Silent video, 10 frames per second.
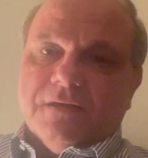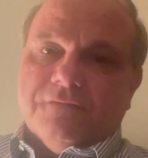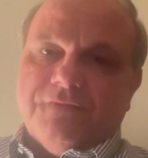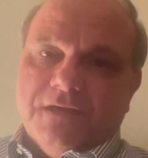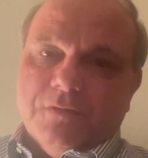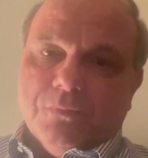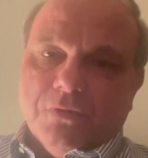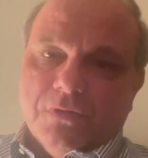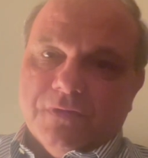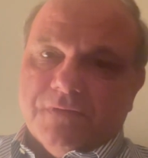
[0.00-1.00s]

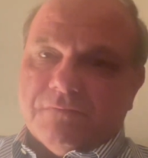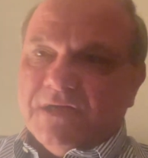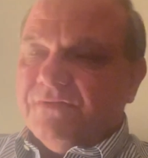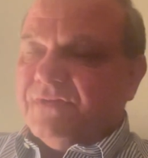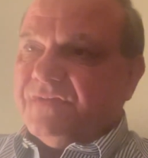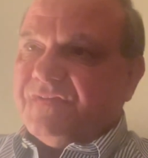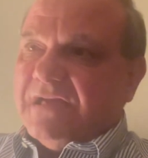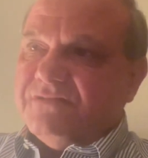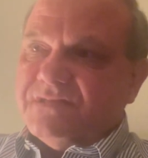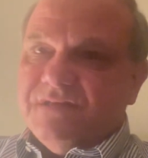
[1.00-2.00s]
fireball around
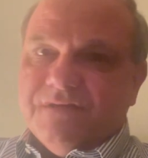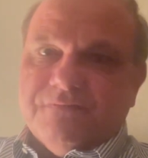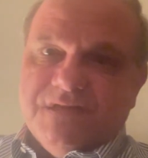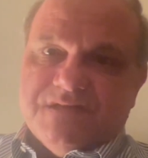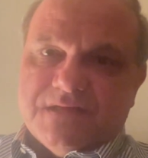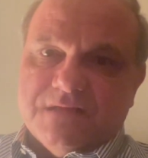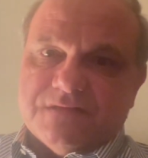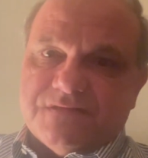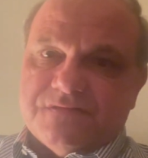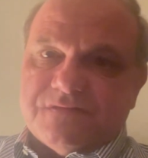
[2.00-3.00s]
1,000 degrees
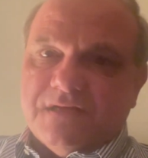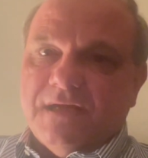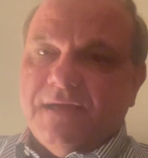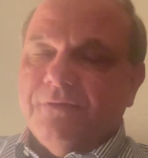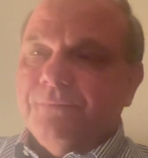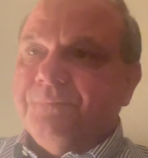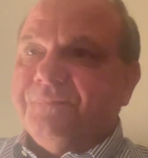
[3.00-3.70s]
Celsius or higher.